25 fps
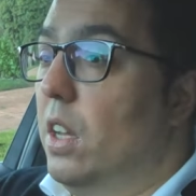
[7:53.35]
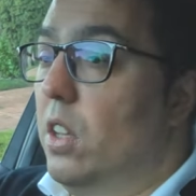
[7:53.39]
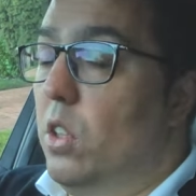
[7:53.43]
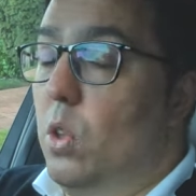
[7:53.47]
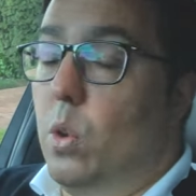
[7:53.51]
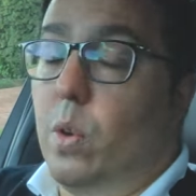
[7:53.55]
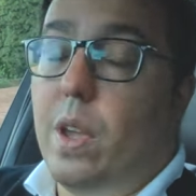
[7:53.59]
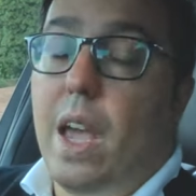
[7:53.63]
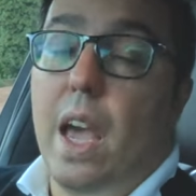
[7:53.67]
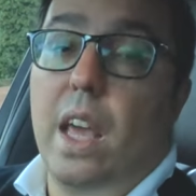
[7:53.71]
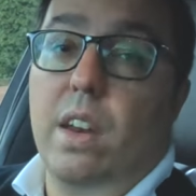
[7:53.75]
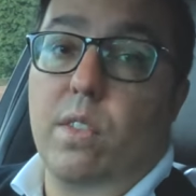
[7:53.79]

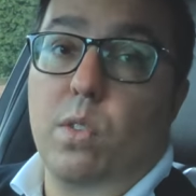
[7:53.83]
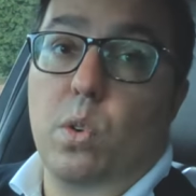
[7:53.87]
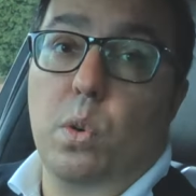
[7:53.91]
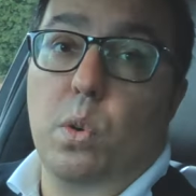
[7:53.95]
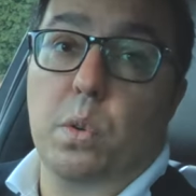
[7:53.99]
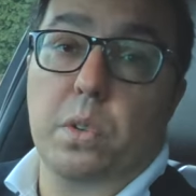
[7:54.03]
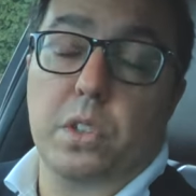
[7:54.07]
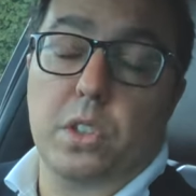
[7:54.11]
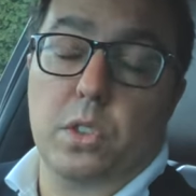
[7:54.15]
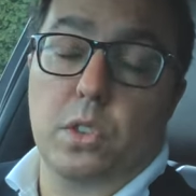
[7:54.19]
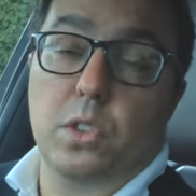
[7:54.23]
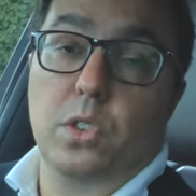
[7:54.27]
You can of
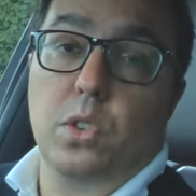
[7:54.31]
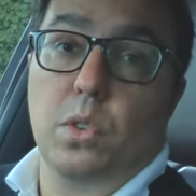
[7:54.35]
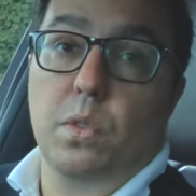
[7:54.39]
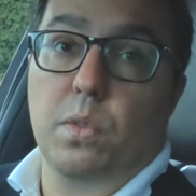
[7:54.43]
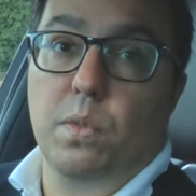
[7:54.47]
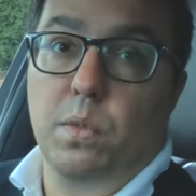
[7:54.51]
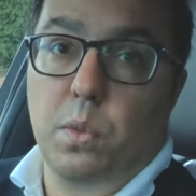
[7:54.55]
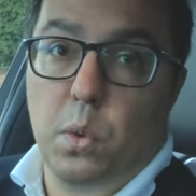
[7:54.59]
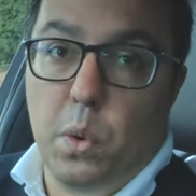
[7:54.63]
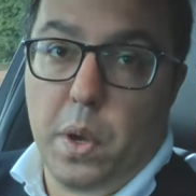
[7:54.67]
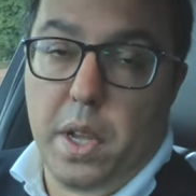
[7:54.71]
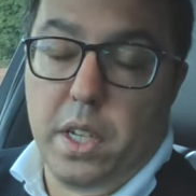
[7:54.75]
course use your
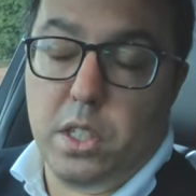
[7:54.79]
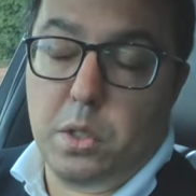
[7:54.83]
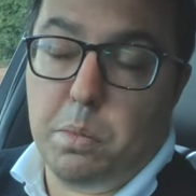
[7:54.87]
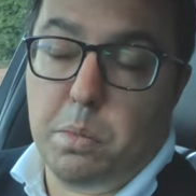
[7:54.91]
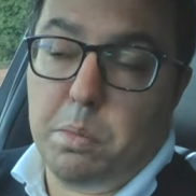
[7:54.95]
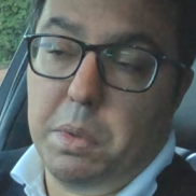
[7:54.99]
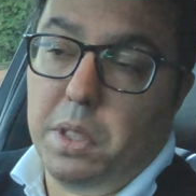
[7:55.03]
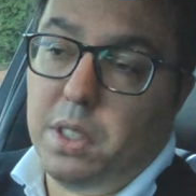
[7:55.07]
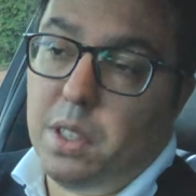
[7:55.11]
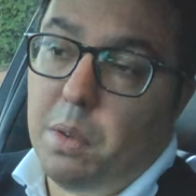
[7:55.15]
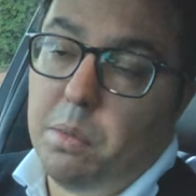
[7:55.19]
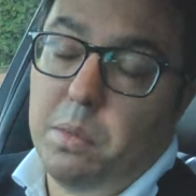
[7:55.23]
voice,
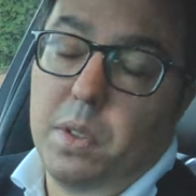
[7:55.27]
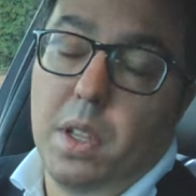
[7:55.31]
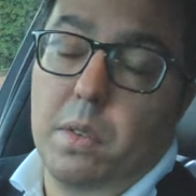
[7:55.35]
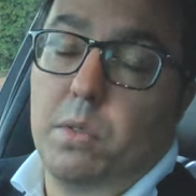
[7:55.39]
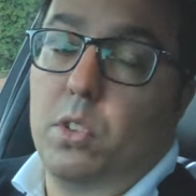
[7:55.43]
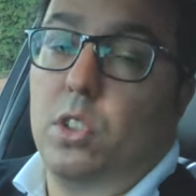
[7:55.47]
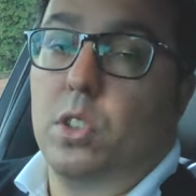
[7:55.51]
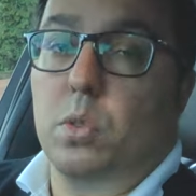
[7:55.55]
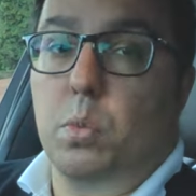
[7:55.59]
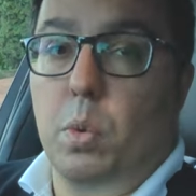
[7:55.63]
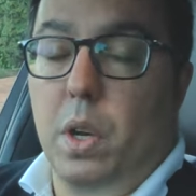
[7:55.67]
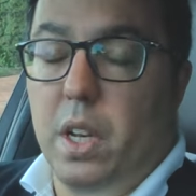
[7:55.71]
but sometimes
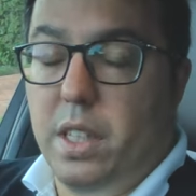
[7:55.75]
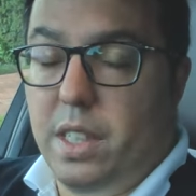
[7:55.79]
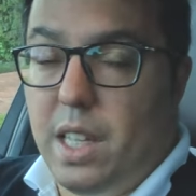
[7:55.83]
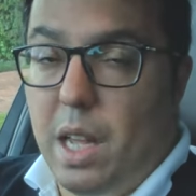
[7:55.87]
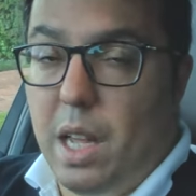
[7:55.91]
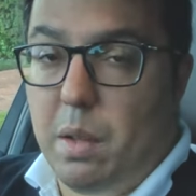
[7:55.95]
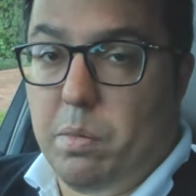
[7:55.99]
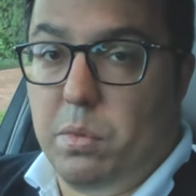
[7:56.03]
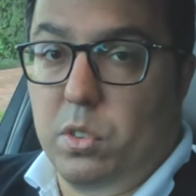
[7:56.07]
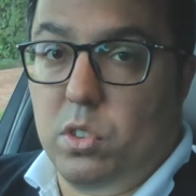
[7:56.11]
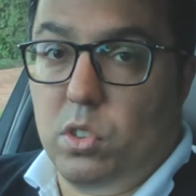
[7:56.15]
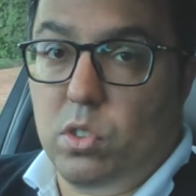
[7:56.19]
you just want to
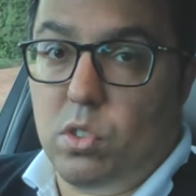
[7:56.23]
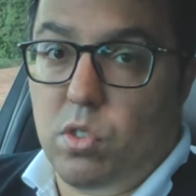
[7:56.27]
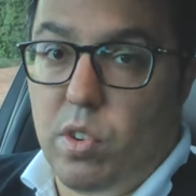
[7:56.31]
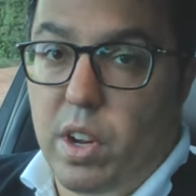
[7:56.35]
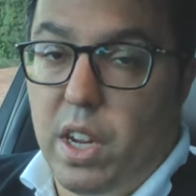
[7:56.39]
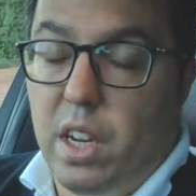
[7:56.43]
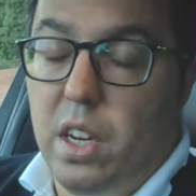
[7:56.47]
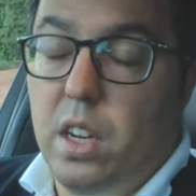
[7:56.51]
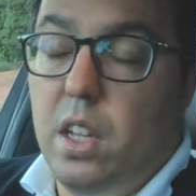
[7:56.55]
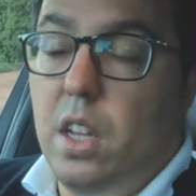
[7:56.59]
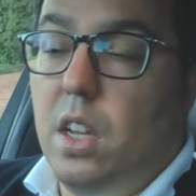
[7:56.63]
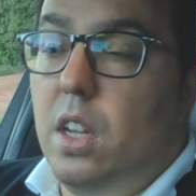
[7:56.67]
tap the
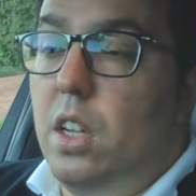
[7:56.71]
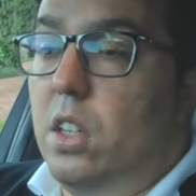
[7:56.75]
screen.